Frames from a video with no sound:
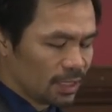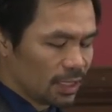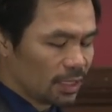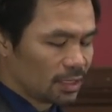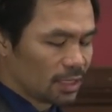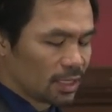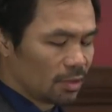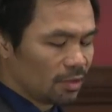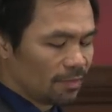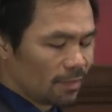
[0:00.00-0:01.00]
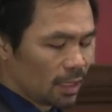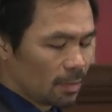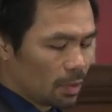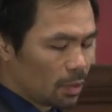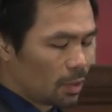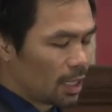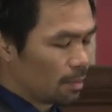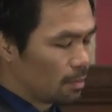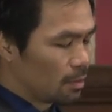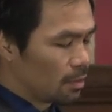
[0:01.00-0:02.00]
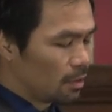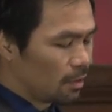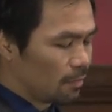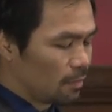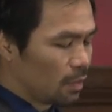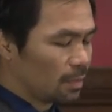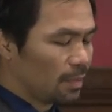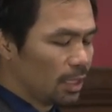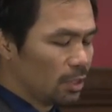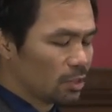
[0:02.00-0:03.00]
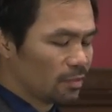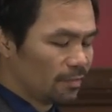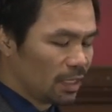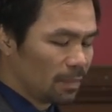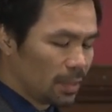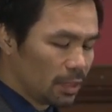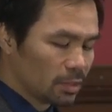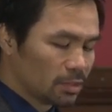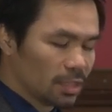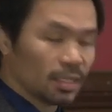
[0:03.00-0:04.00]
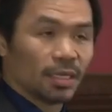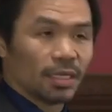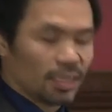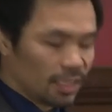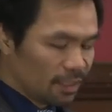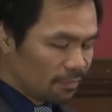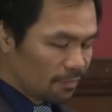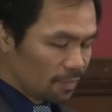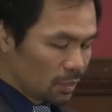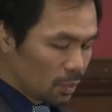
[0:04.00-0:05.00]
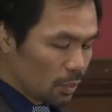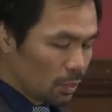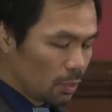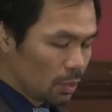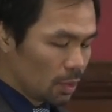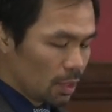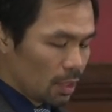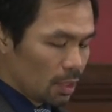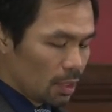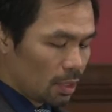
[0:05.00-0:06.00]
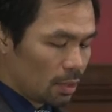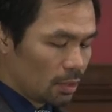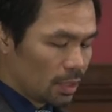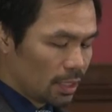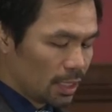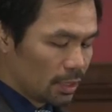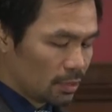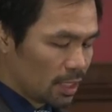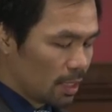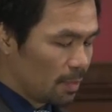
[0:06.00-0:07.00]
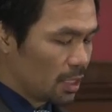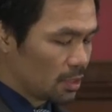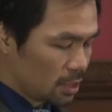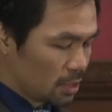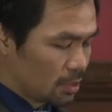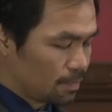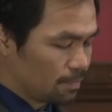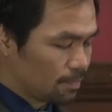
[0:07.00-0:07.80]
It a glorified blow-up of what millions Filipinos live through on a day-to-day basis.